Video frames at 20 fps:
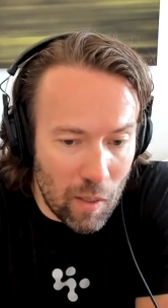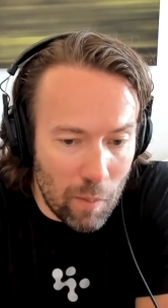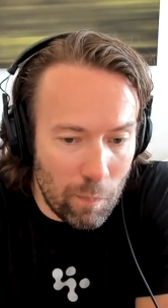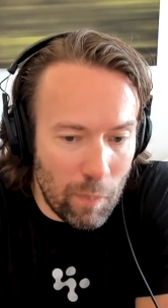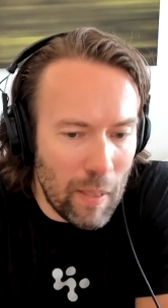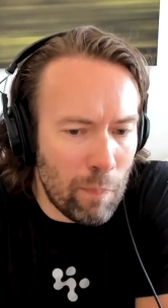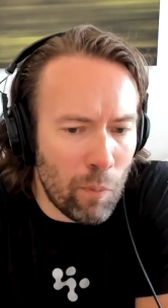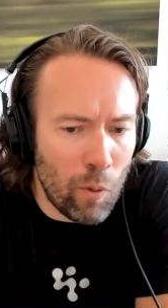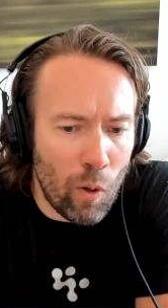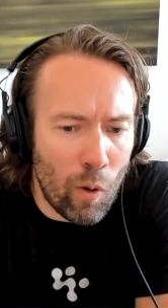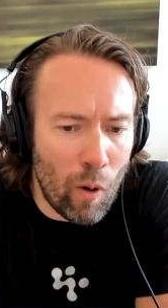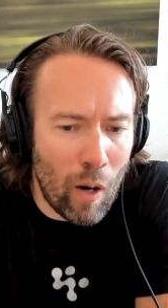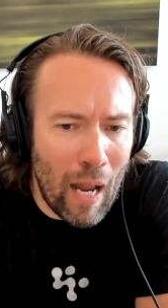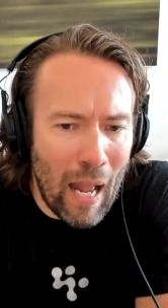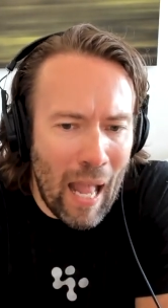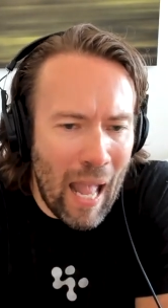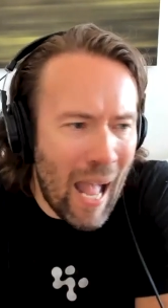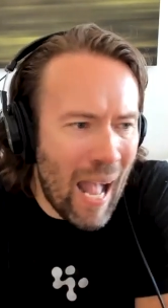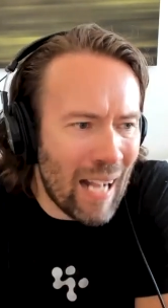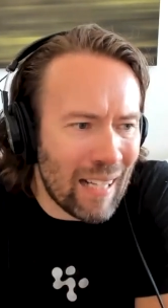People are
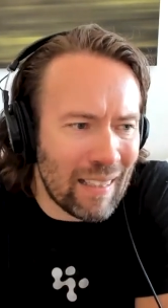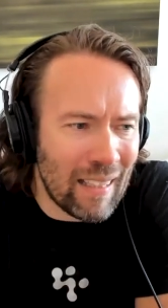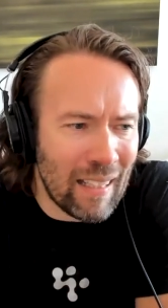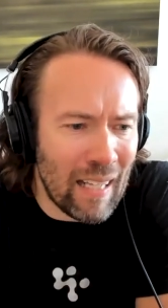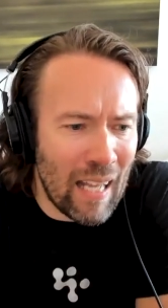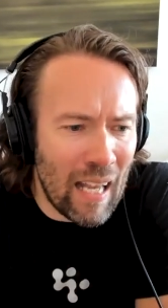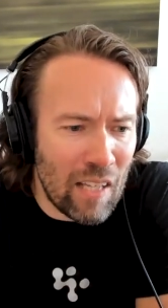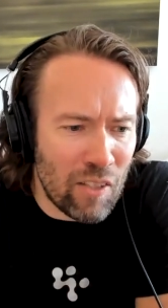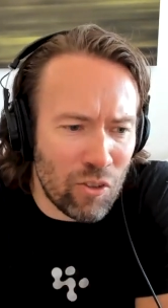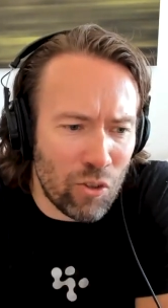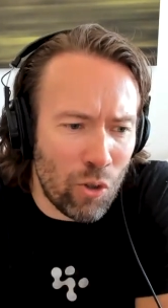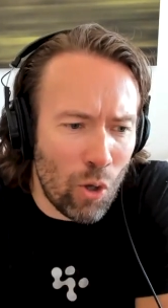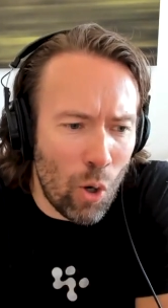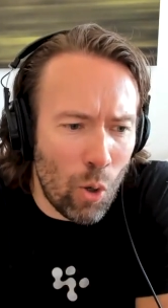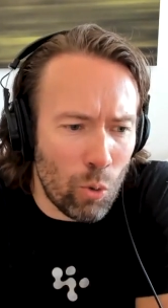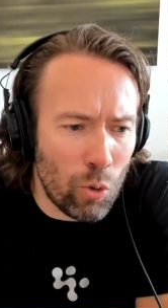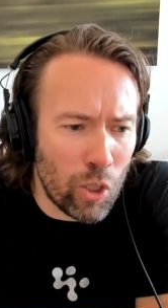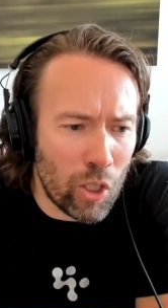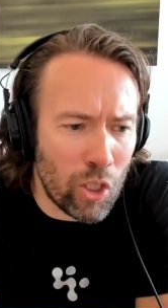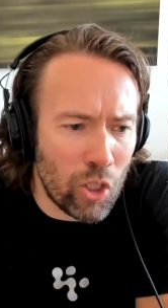acting as
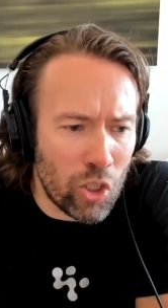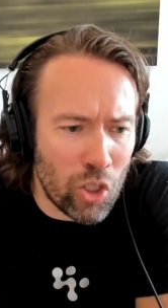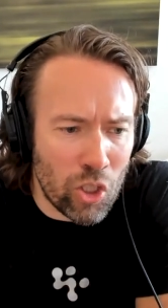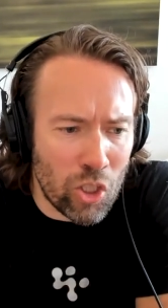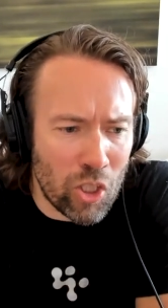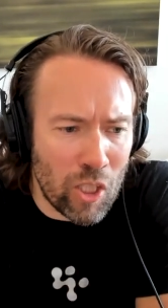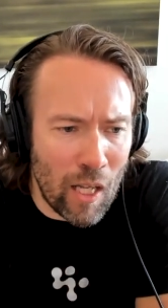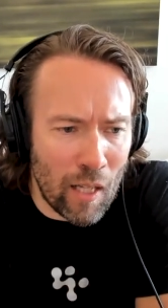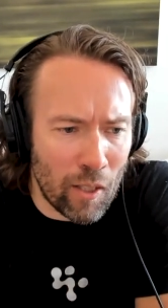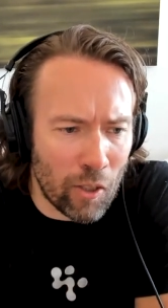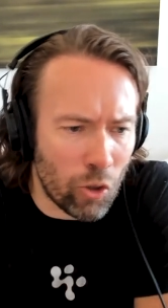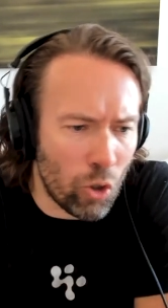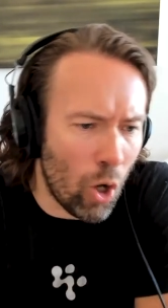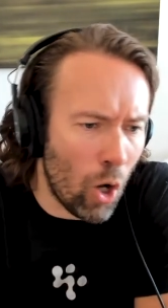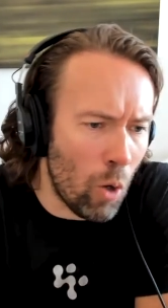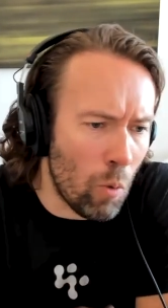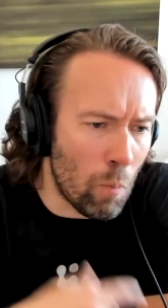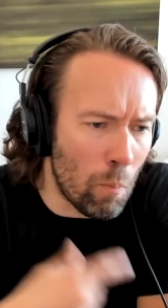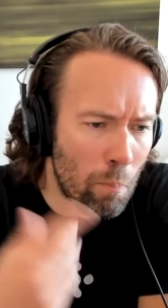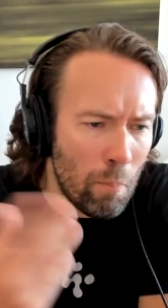though you can just tell it,
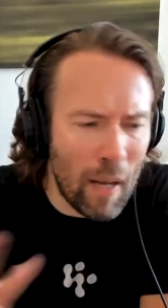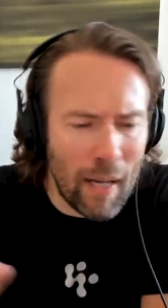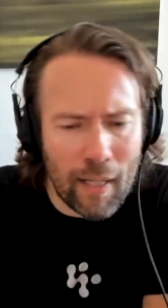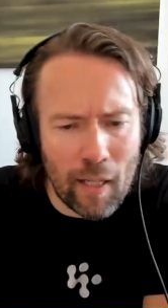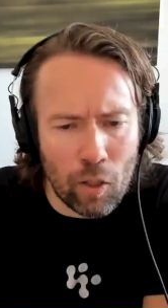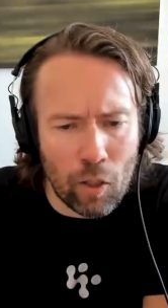oh, make a